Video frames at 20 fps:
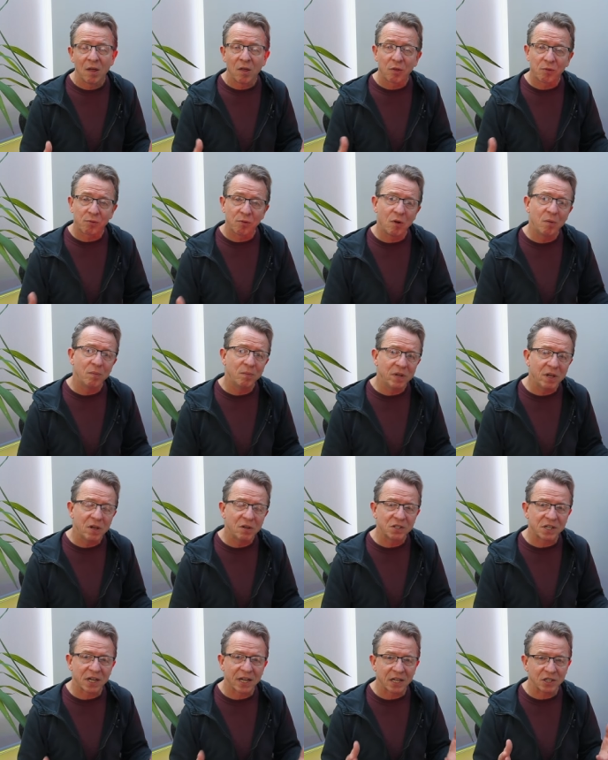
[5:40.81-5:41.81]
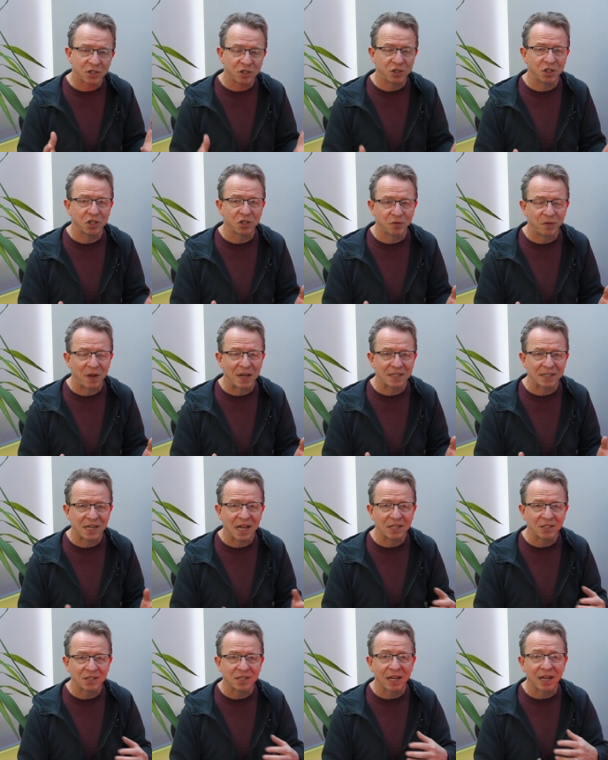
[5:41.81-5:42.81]
through music. It's just
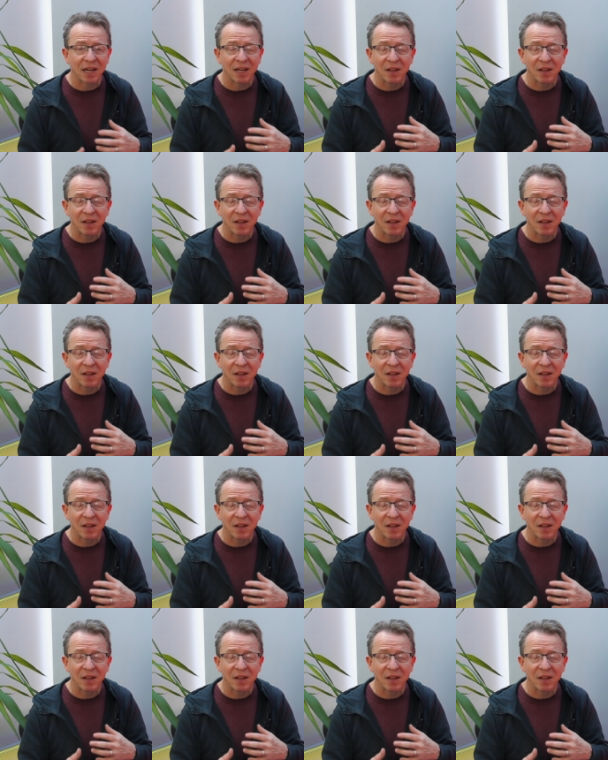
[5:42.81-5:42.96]
fantastic.